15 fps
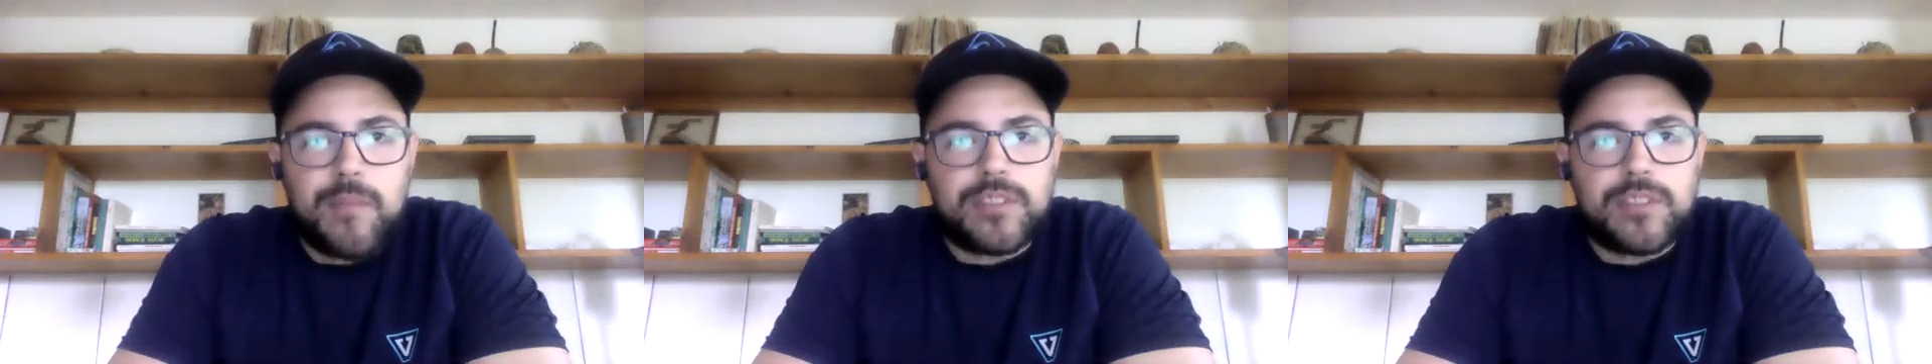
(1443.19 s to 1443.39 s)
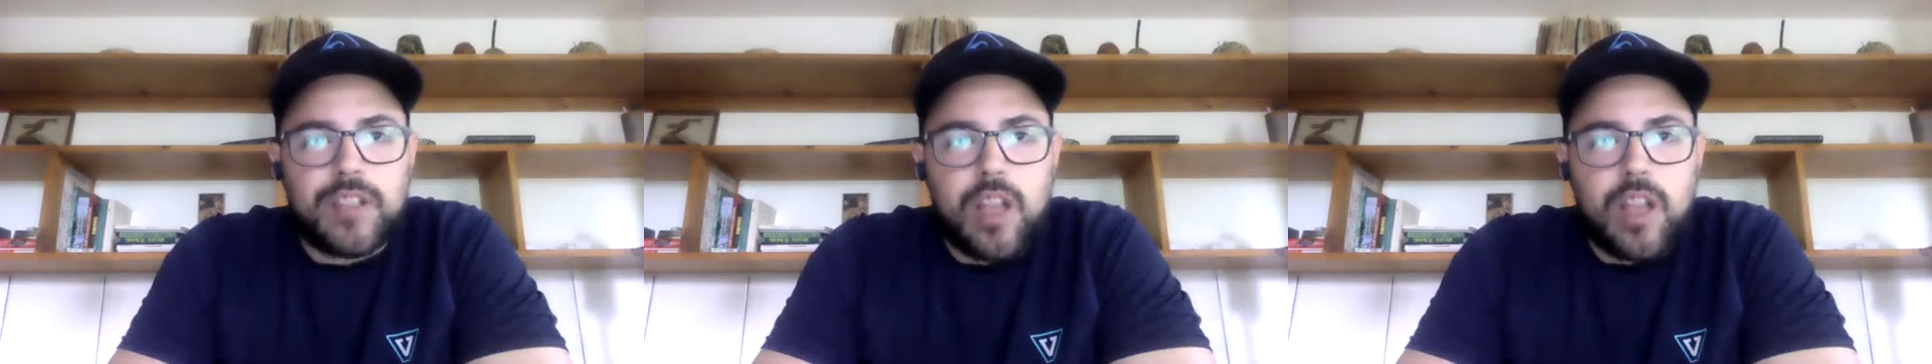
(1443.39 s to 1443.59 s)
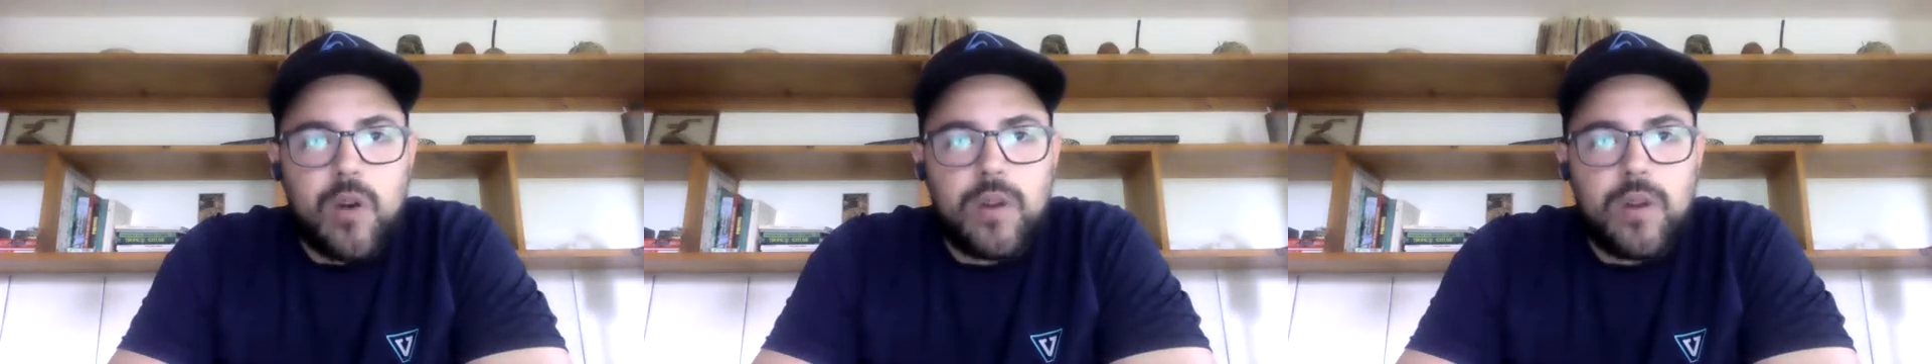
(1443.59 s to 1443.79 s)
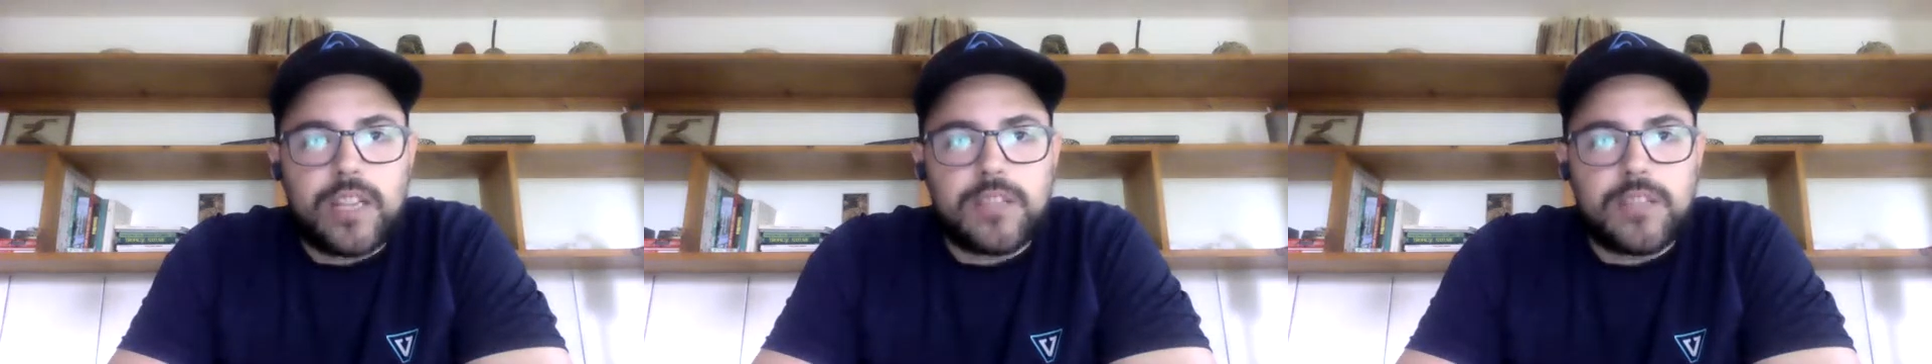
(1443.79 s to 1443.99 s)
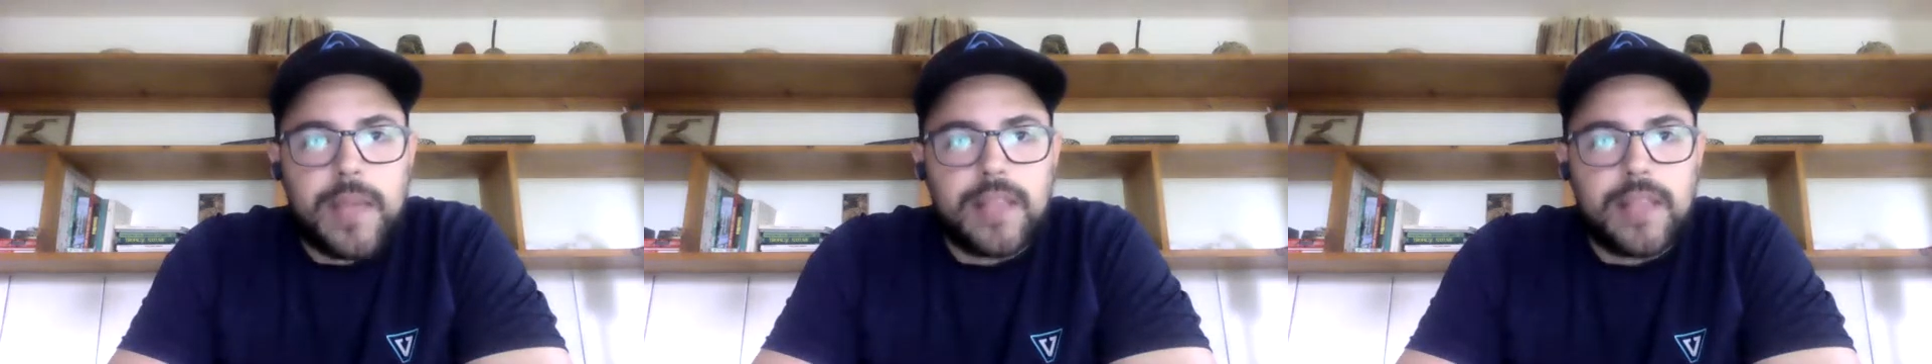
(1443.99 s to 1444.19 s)
was slow and
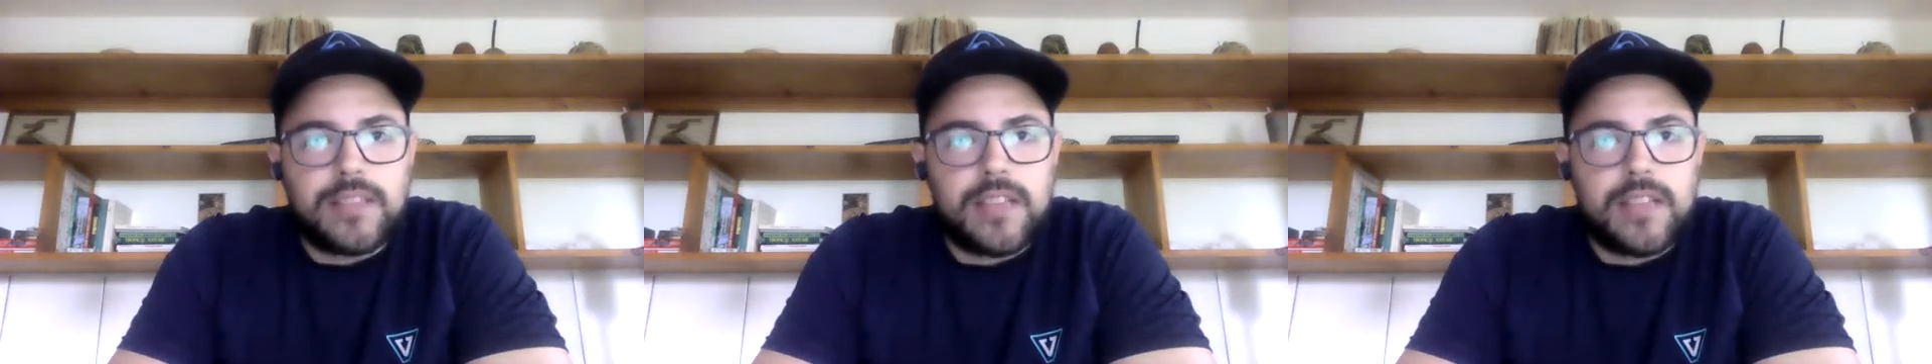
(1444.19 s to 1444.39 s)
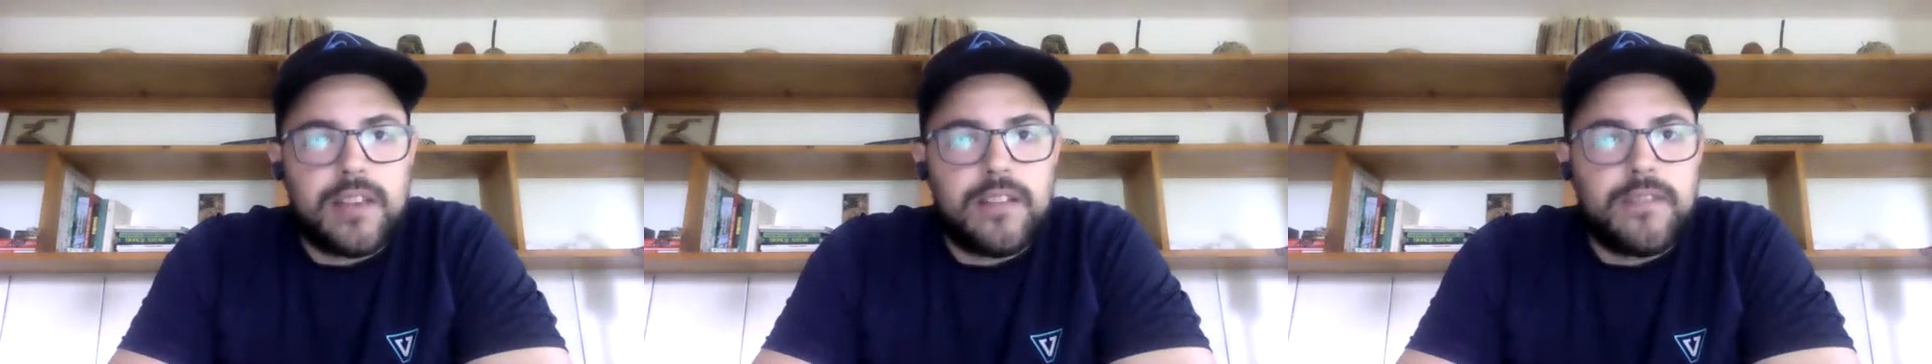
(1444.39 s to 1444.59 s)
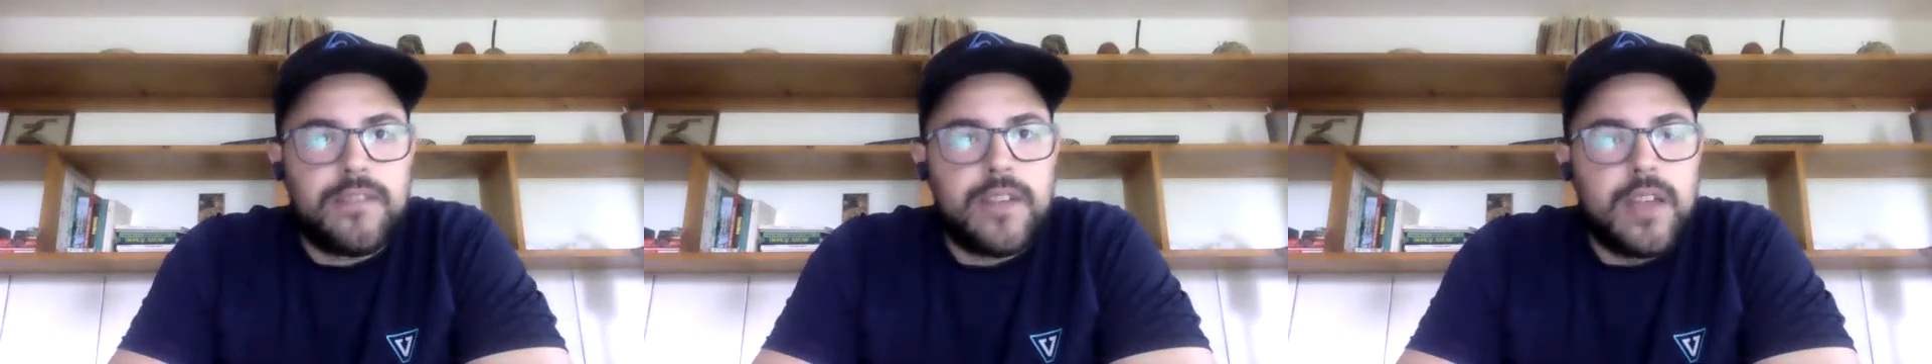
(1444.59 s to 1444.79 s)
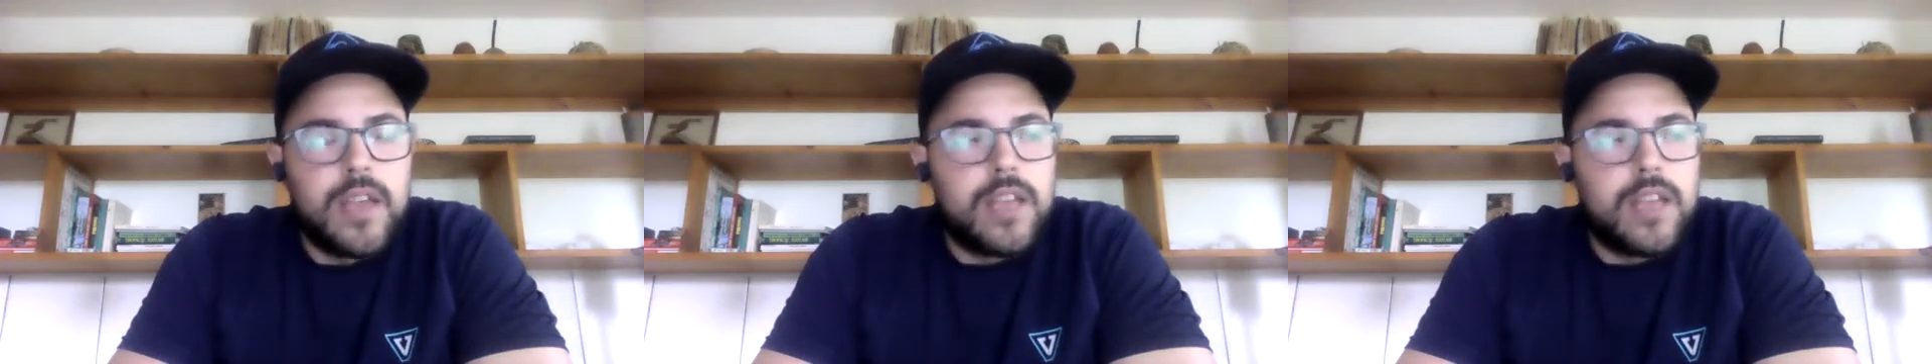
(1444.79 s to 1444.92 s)
expensive.